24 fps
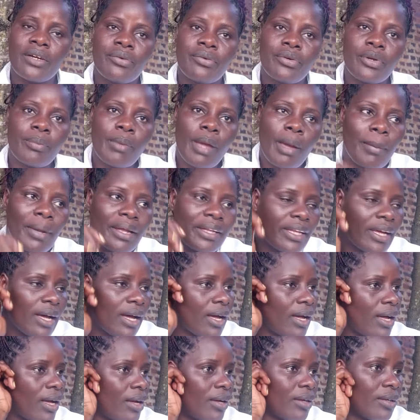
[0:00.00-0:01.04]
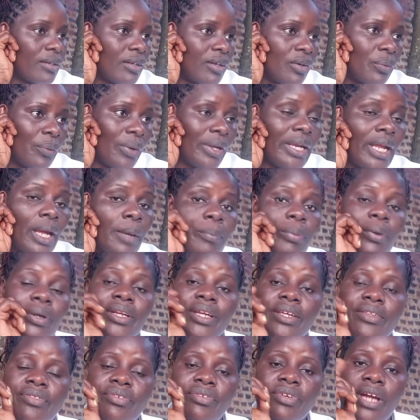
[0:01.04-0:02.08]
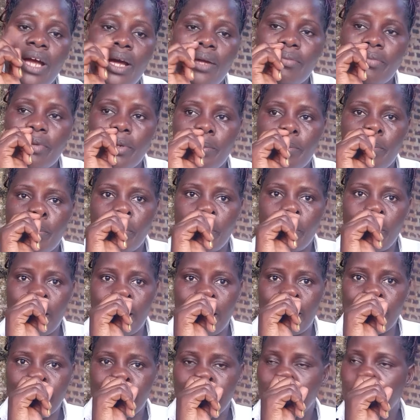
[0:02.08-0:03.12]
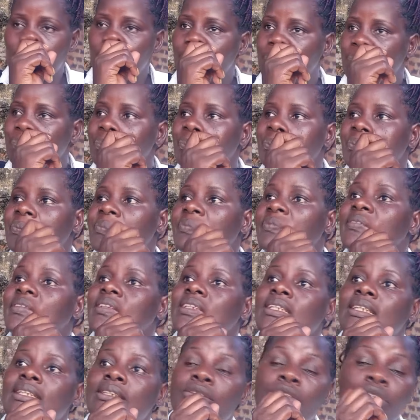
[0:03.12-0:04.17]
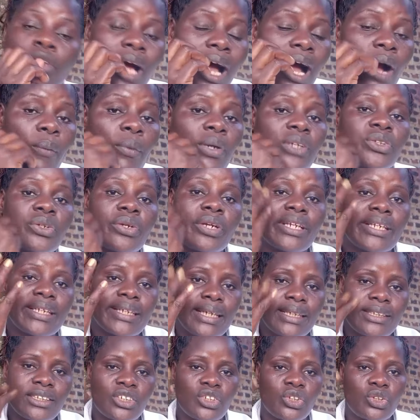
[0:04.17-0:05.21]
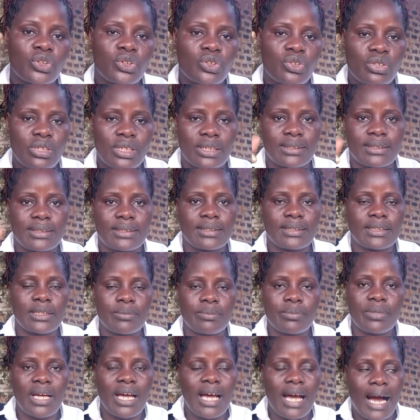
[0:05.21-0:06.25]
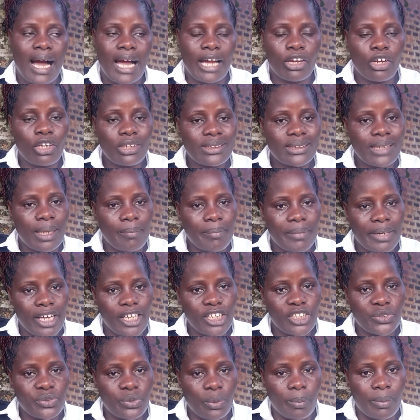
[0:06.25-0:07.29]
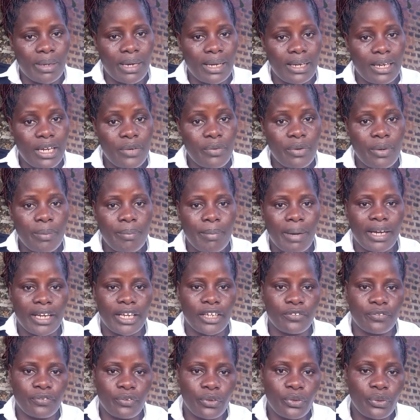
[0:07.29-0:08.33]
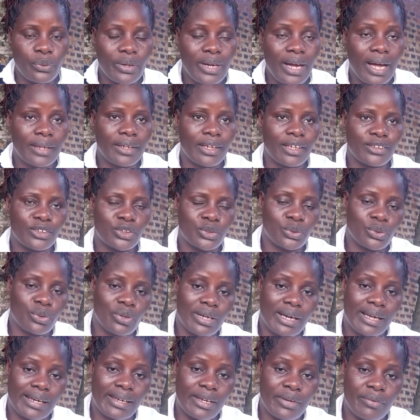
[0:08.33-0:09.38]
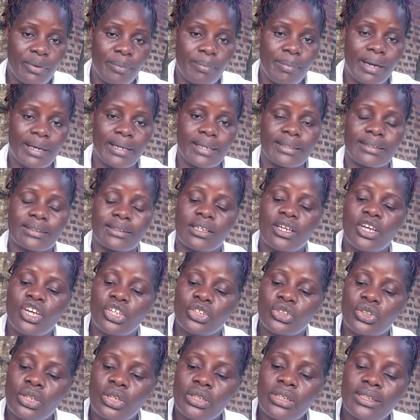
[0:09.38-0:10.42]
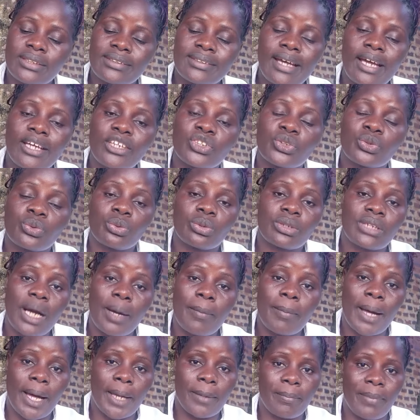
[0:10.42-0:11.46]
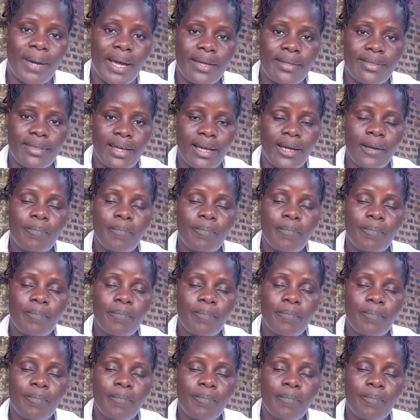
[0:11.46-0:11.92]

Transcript: remember when I brought the 300 broilers, you know, I was already getting used to the system. I got some guys from Kalere Market. For Ugandans, you know Kalere Market. So these guys could come and buy